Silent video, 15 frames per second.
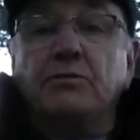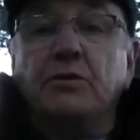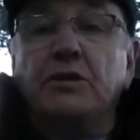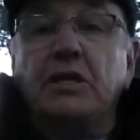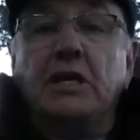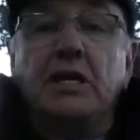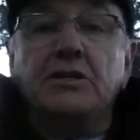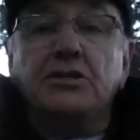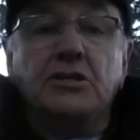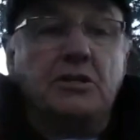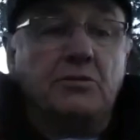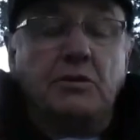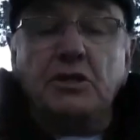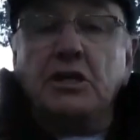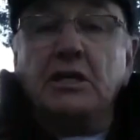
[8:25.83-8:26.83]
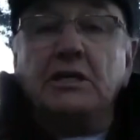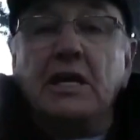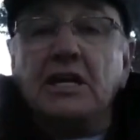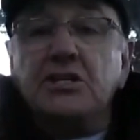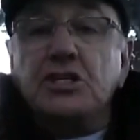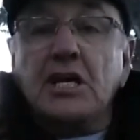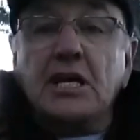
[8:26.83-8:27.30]
When you get
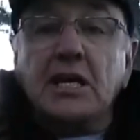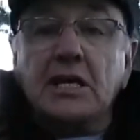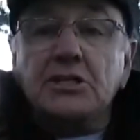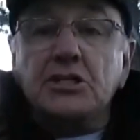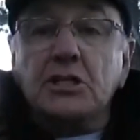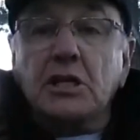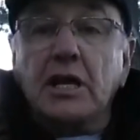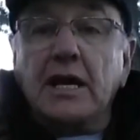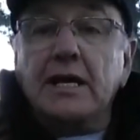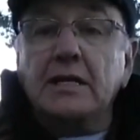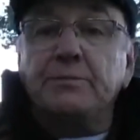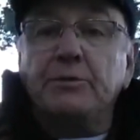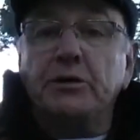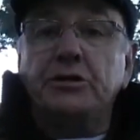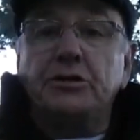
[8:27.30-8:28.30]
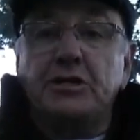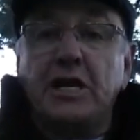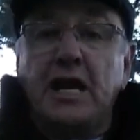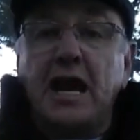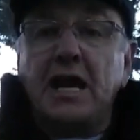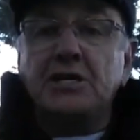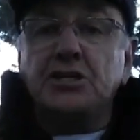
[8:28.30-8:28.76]
that check engine light up on your
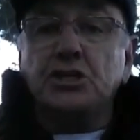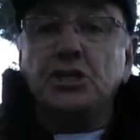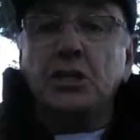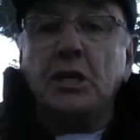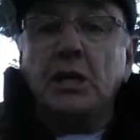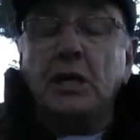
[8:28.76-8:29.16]
dash